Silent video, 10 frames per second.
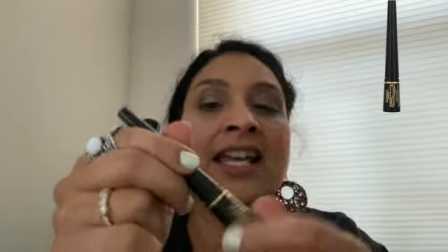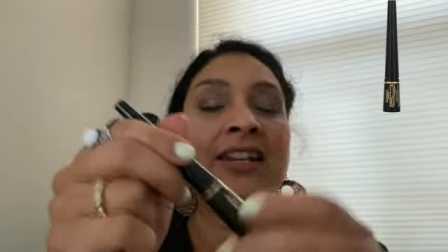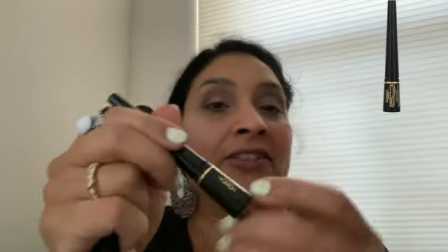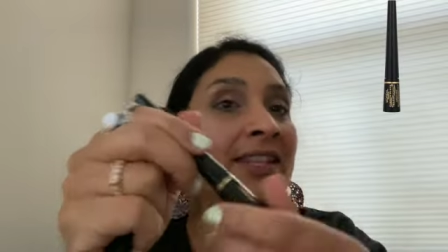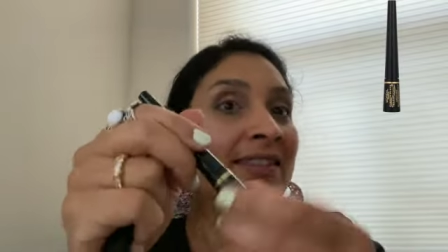
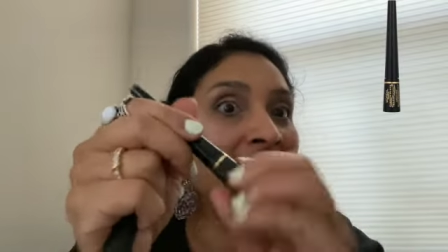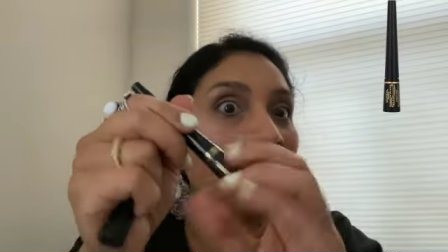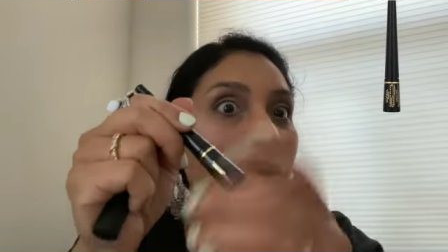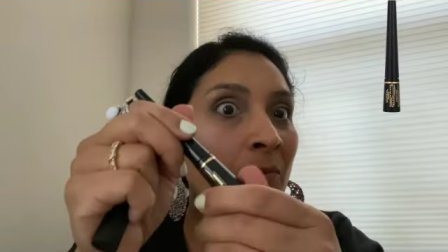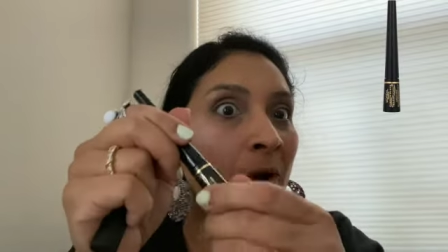Now, this is
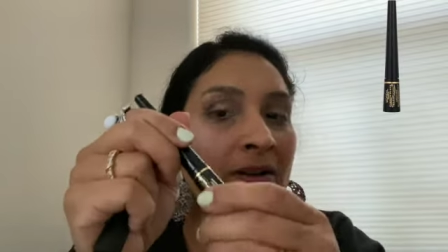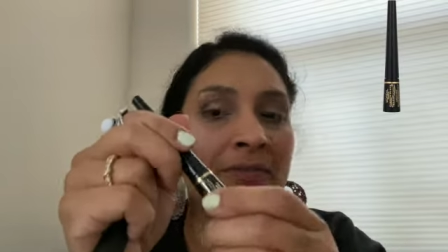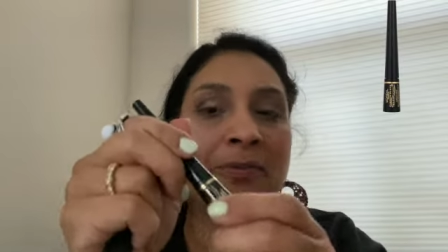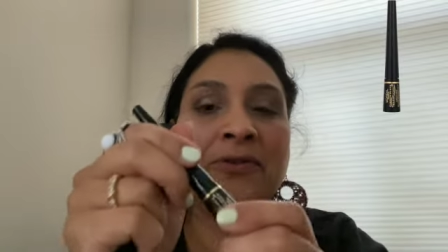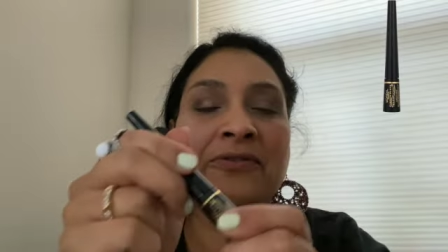not
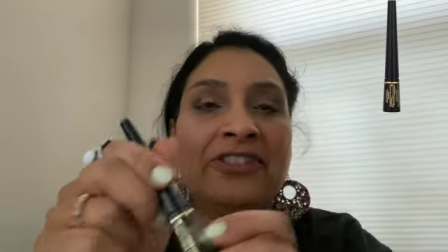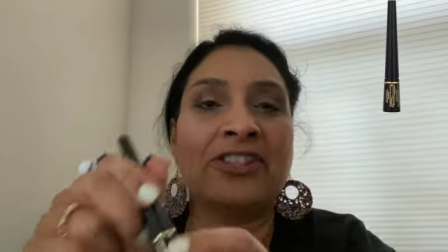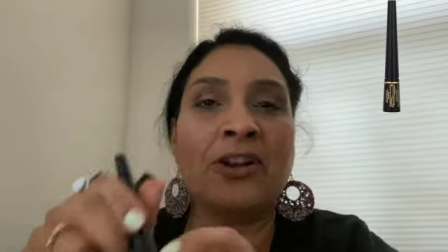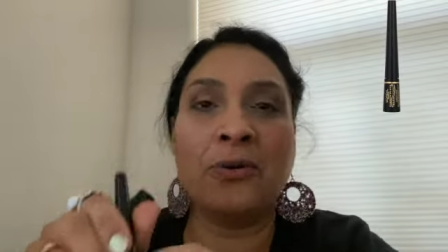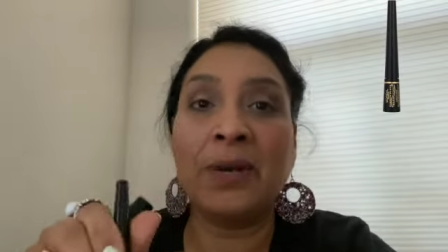waterproof,
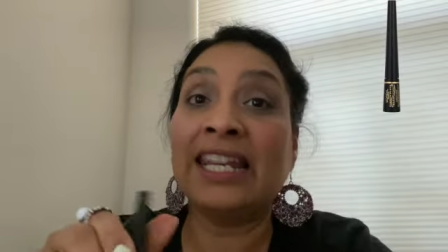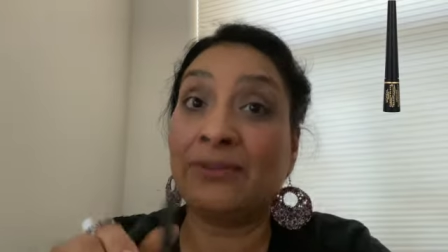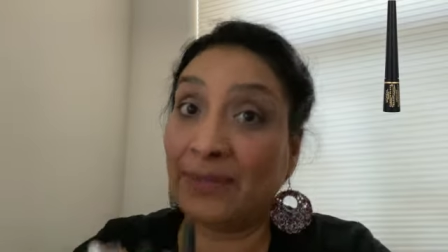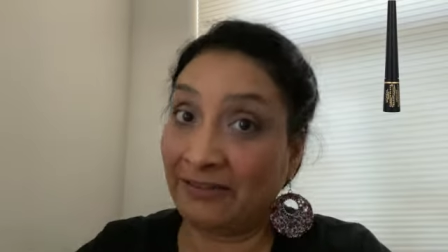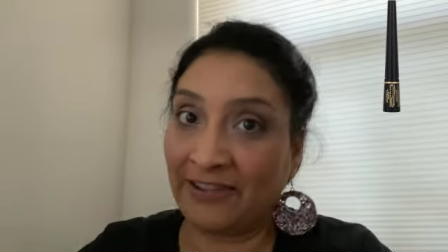so it
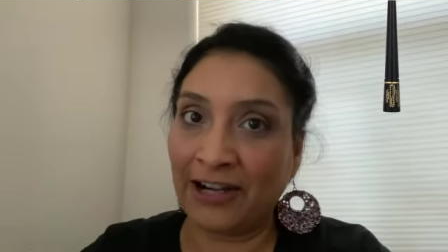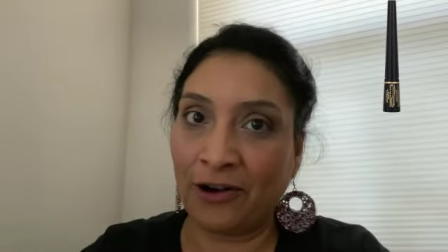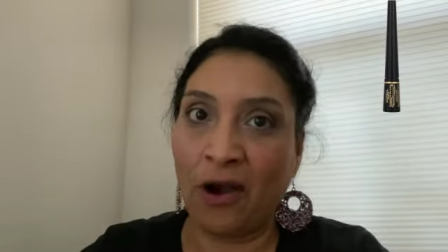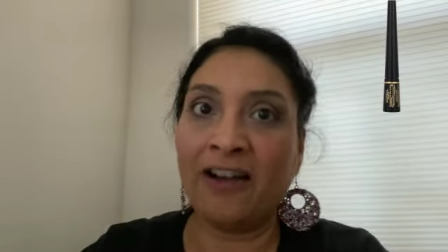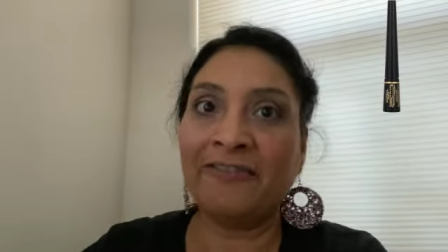will wear
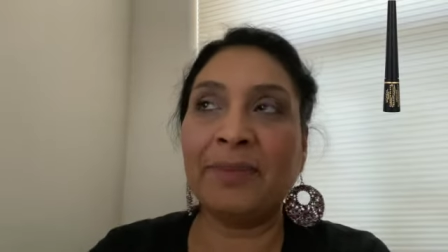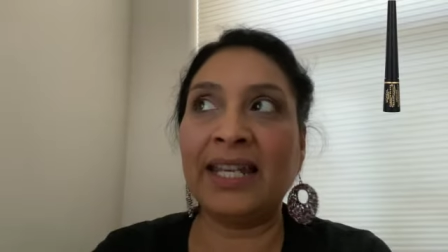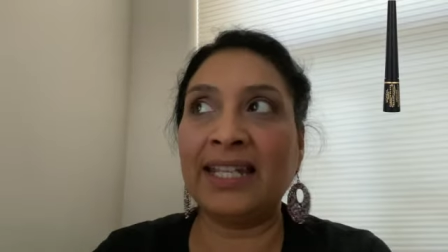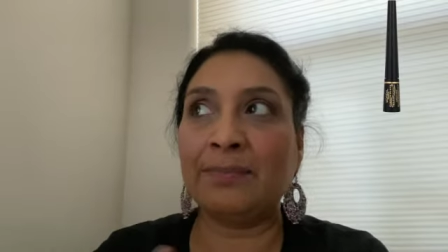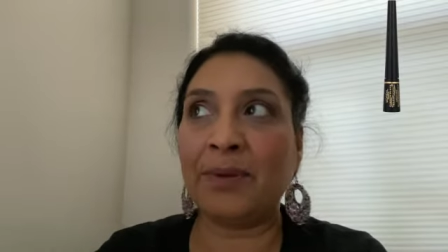off, but
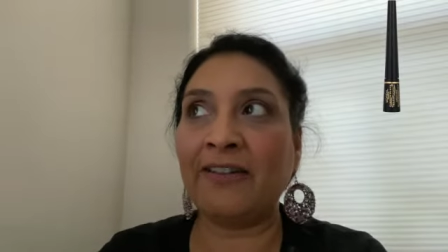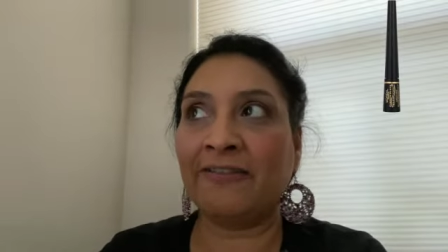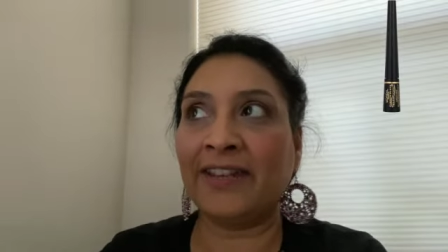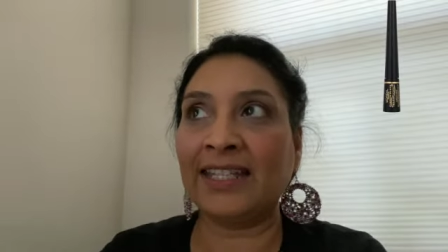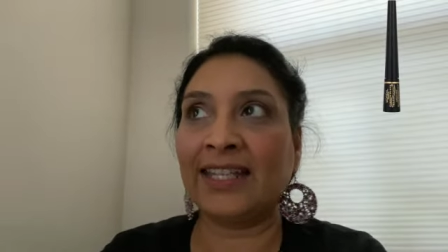it's
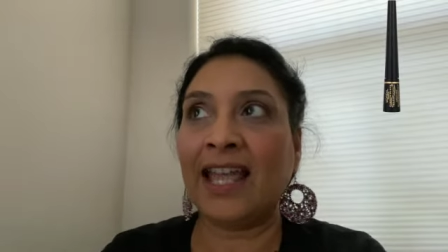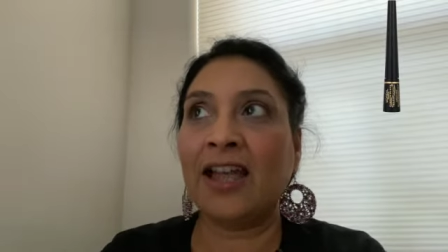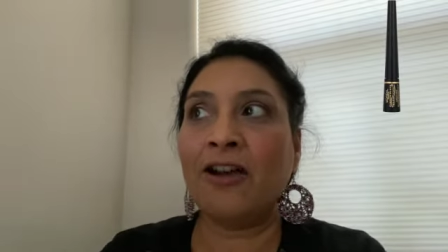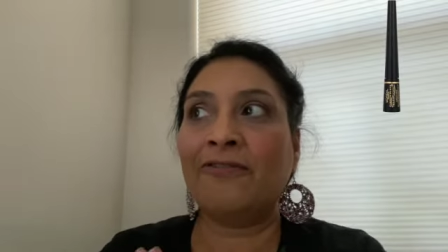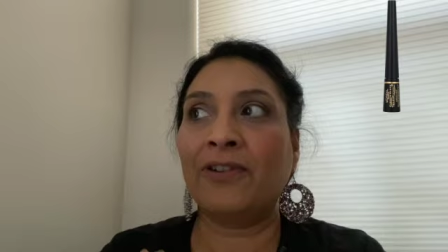perfect
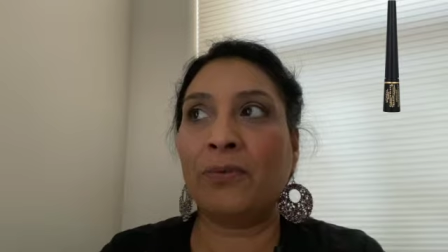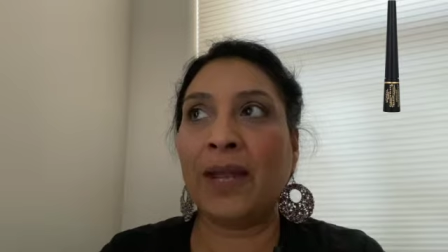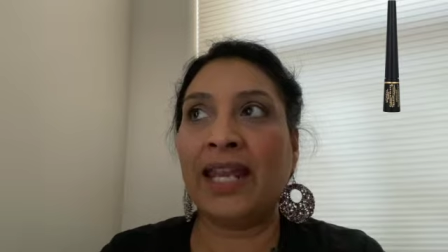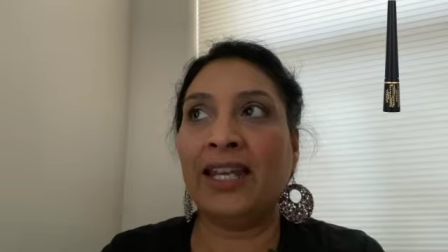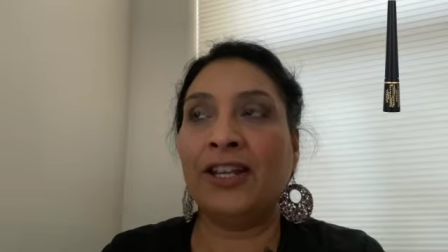for
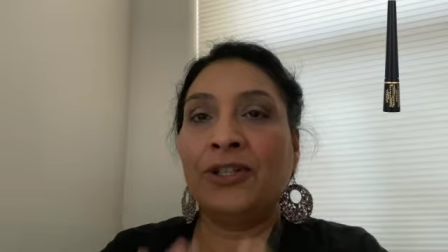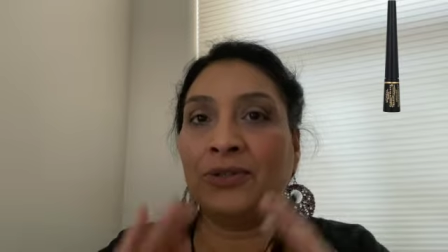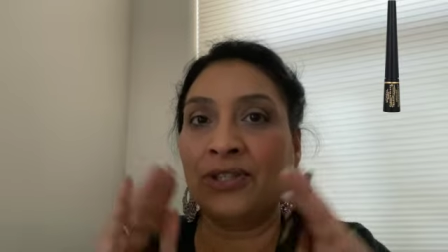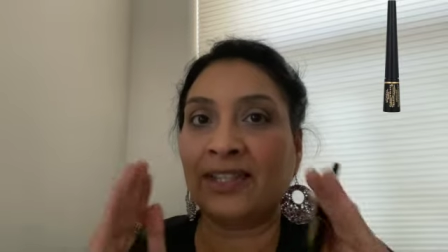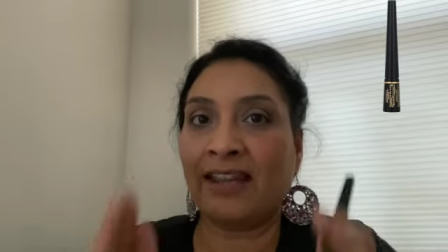when you
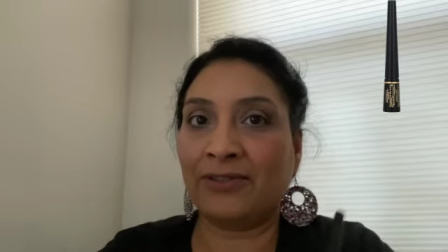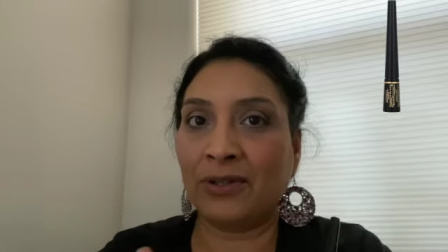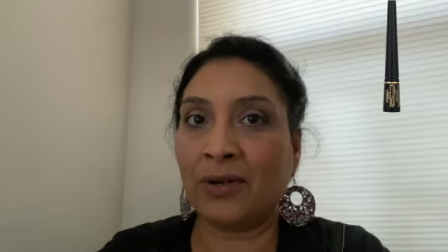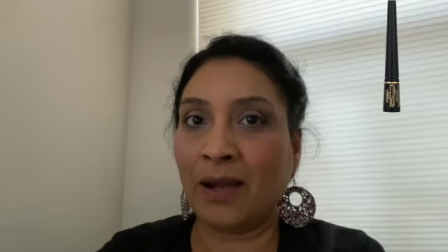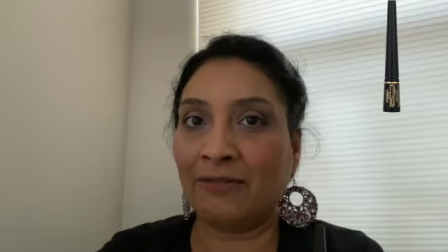just have to
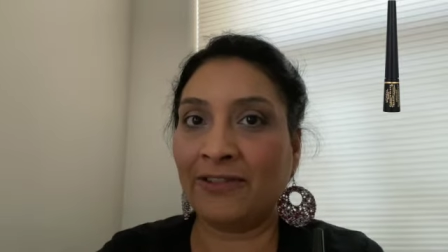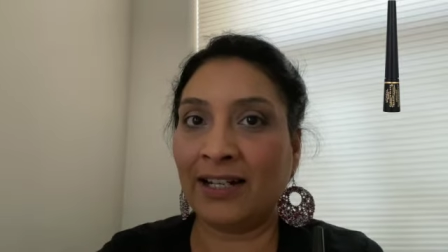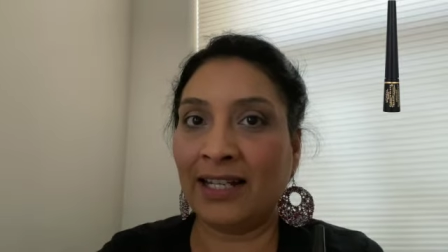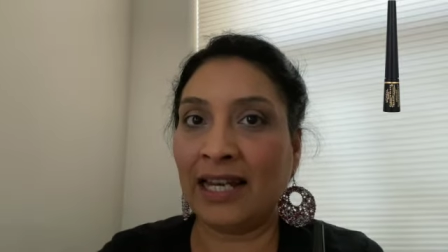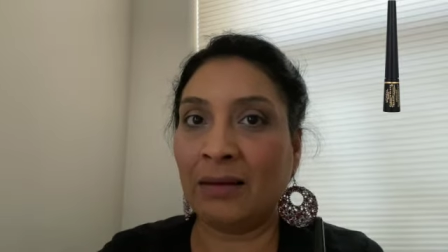go out for
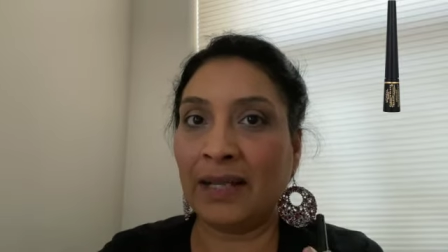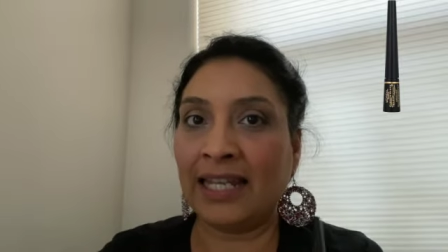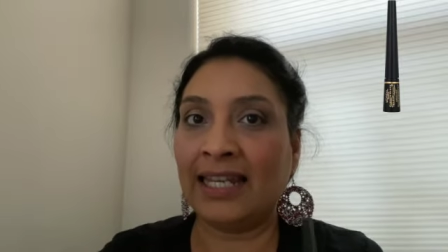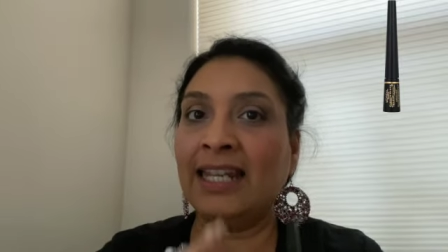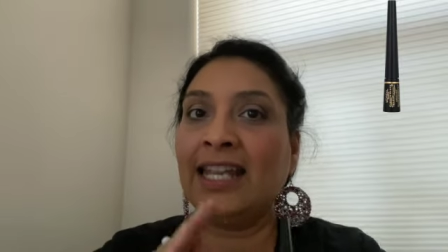a little bit.